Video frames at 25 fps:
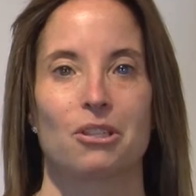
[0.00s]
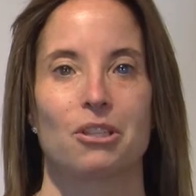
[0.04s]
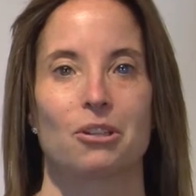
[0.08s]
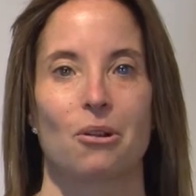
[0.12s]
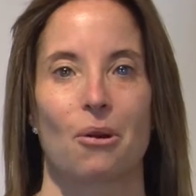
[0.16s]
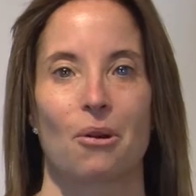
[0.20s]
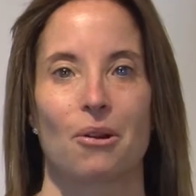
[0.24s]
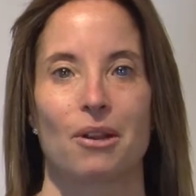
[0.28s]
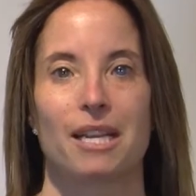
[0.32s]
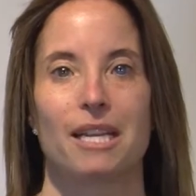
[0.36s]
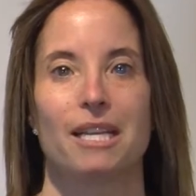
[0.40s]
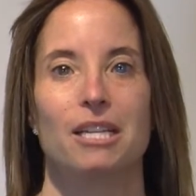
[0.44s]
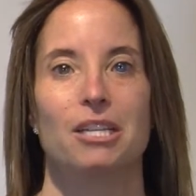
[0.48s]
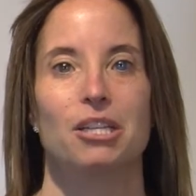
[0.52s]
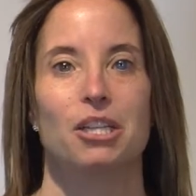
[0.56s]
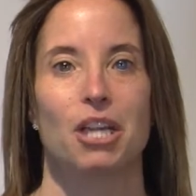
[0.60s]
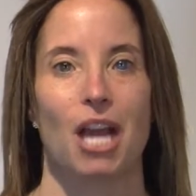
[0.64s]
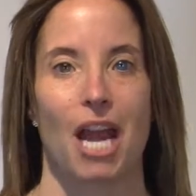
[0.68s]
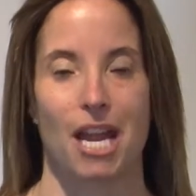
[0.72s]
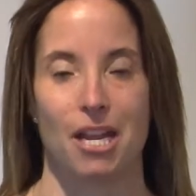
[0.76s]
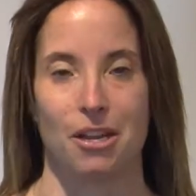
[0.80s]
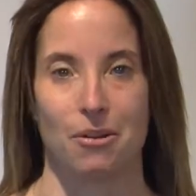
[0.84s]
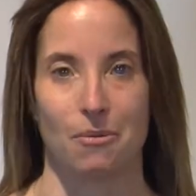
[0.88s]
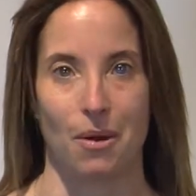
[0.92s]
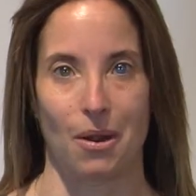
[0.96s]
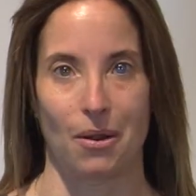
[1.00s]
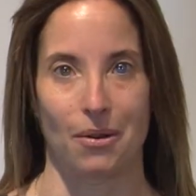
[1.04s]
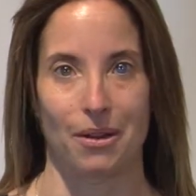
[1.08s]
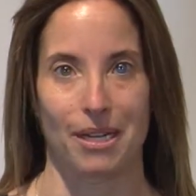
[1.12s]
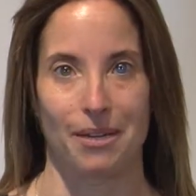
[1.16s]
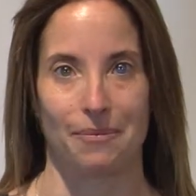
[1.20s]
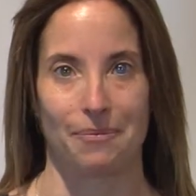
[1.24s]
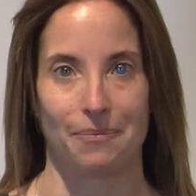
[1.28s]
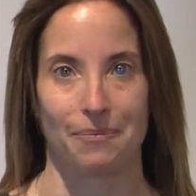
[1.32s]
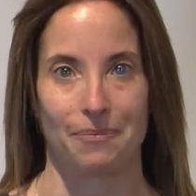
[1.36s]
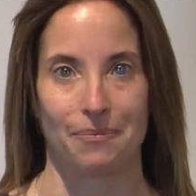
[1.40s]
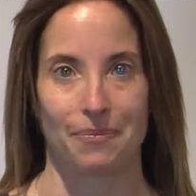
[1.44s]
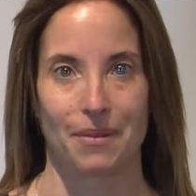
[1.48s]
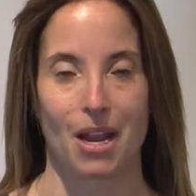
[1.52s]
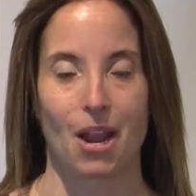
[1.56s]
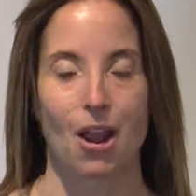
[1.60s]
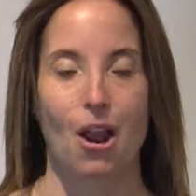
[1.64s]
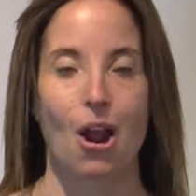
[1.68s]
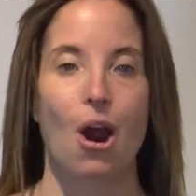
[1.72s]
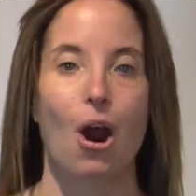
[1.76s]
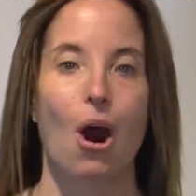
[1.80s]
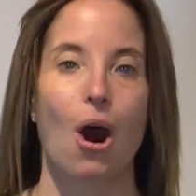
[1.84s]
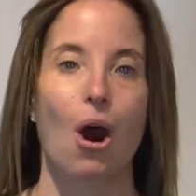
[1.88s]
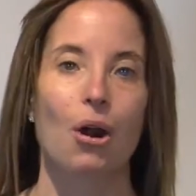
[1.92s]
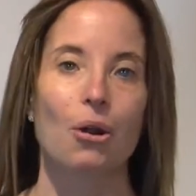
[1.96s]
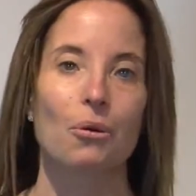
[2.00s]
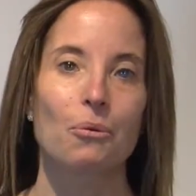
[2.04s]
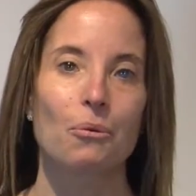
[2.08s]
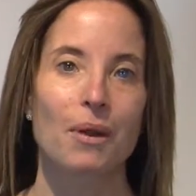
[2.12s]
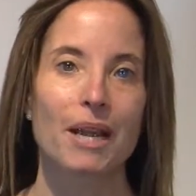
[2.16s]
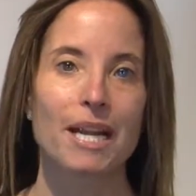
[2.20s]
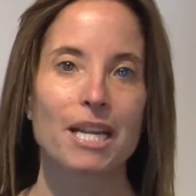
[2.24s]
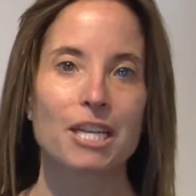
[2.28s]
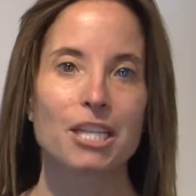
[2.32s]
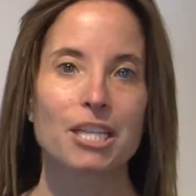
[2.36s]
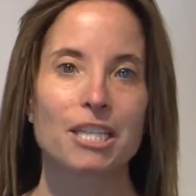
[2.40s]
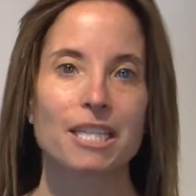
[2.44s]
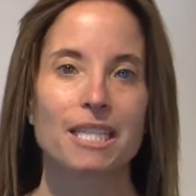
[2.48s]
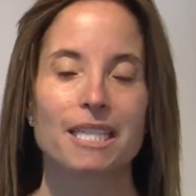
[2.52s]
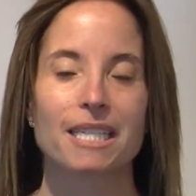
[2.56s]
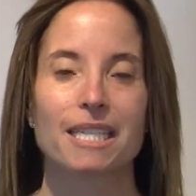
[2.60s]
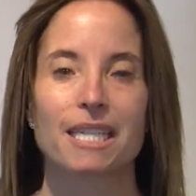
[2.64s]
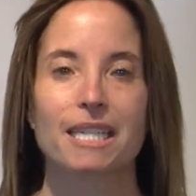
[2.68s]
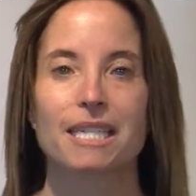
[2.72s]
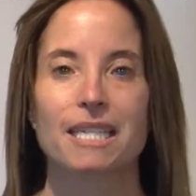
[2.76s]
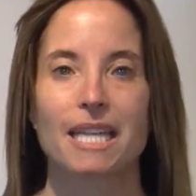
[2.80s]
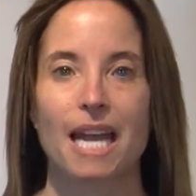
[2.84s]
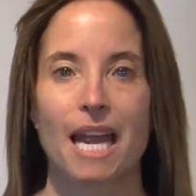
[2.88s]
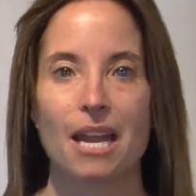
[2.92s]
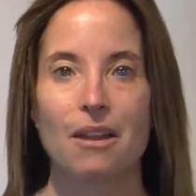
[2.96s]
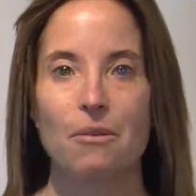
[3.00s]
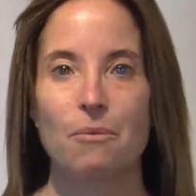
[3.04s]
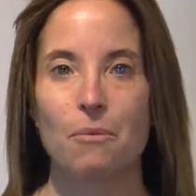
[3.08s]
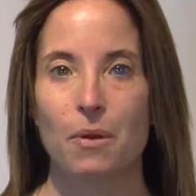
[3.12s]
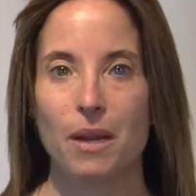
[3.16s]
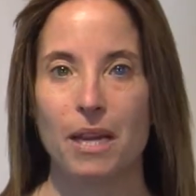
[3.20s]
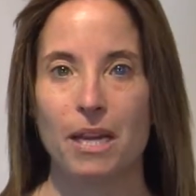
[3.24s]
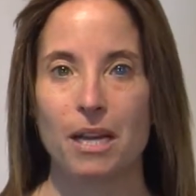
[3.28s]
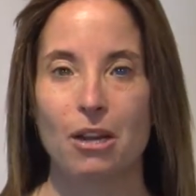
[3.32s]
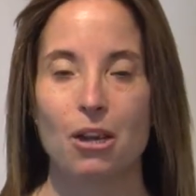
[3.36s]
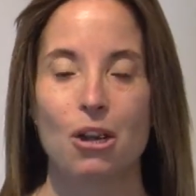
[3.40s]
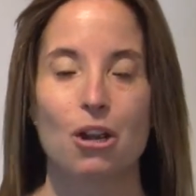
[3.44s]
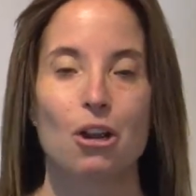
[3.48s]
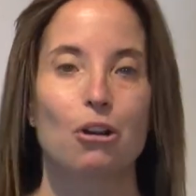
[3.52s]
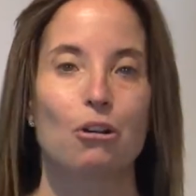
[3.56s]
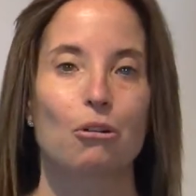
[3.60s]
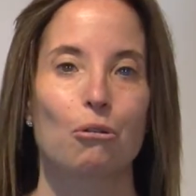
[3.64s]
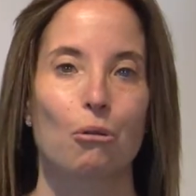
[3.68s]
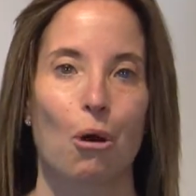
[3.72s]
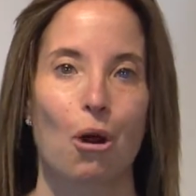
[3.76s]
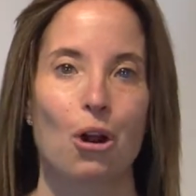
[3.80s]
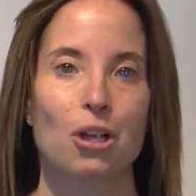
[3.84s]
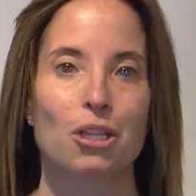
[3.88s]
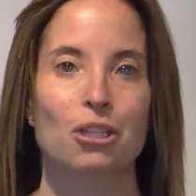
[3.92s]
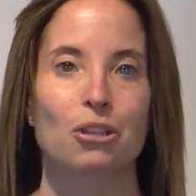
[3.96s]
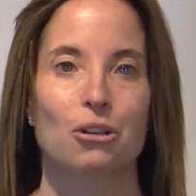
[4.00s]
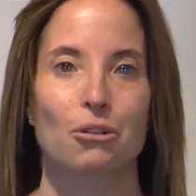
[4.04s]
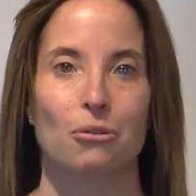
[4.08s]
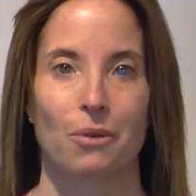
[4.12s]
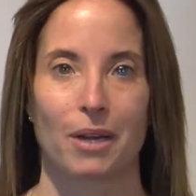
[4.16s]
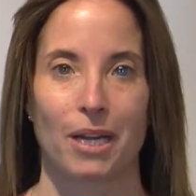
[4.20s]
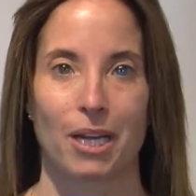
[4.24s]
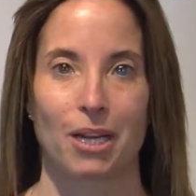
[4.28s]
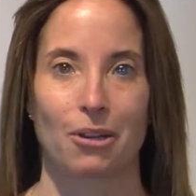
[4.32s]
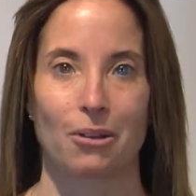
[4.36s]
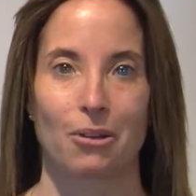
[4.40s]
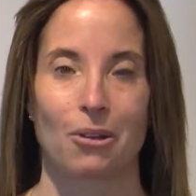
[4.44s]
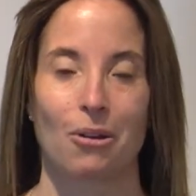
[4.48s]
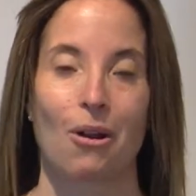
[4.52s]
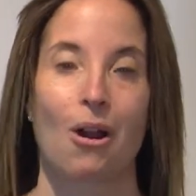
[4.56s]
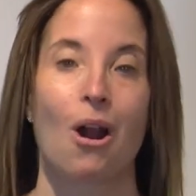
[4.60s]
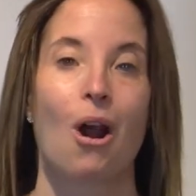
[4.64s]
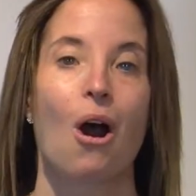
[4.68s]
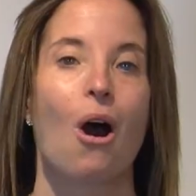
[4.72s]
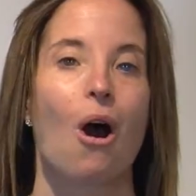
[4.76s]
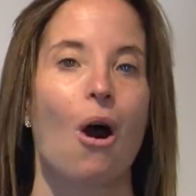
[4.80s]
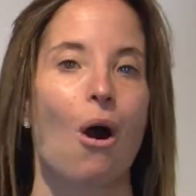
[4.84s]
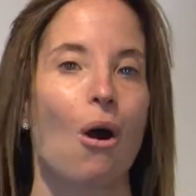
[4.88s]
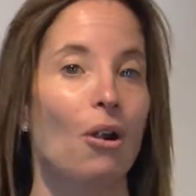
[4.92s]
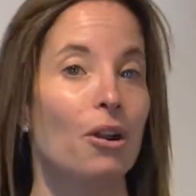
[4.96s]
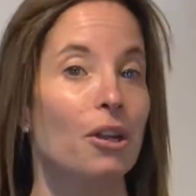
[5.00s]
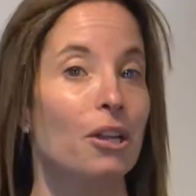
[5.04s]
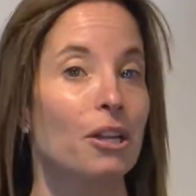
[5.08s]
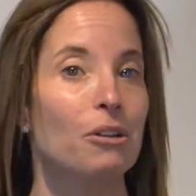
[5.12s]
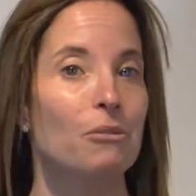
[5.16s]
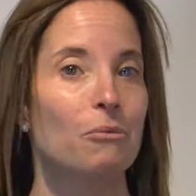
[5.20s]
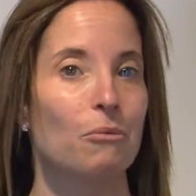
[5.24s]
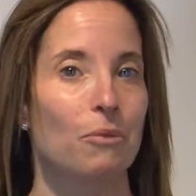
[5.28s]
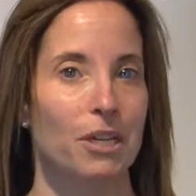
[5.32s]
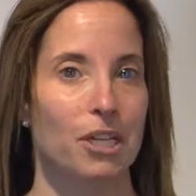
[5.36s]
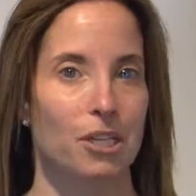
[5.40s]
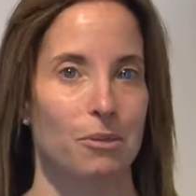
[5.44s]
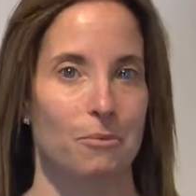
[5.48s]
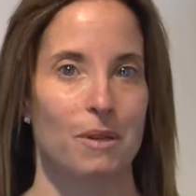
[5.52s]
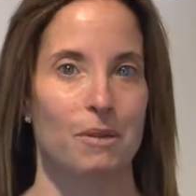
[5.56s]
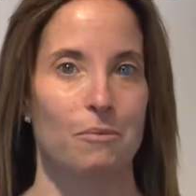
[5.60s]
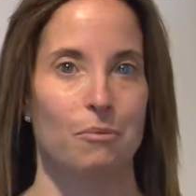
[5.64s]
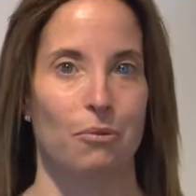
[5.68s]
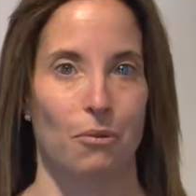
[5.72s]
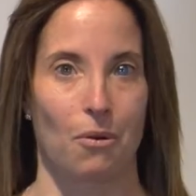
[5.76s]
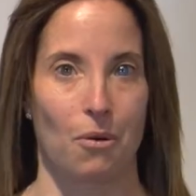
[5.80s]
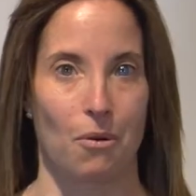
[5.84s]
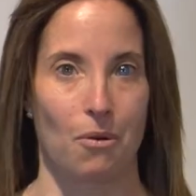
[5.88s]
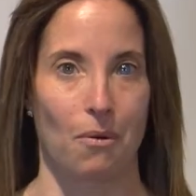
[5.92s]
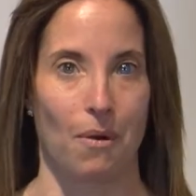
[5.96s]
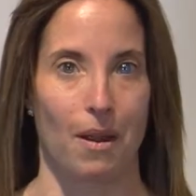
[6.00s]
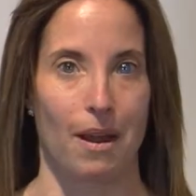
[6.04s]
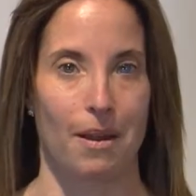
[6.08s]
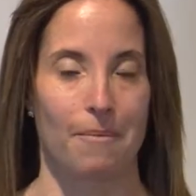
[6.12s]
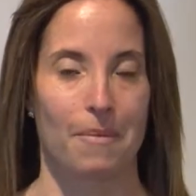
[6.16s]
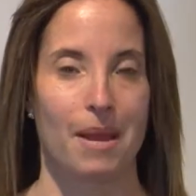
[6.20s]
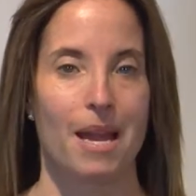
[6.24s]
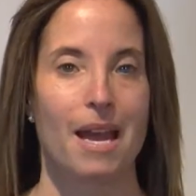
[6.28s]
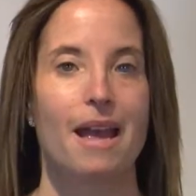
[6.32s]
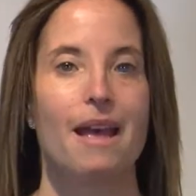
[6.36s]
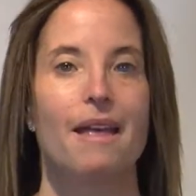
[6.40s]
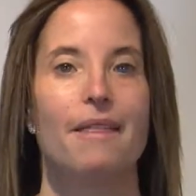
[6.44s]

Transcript: starting in January. Artrageous is a 10-week cross-curricular art enrichment program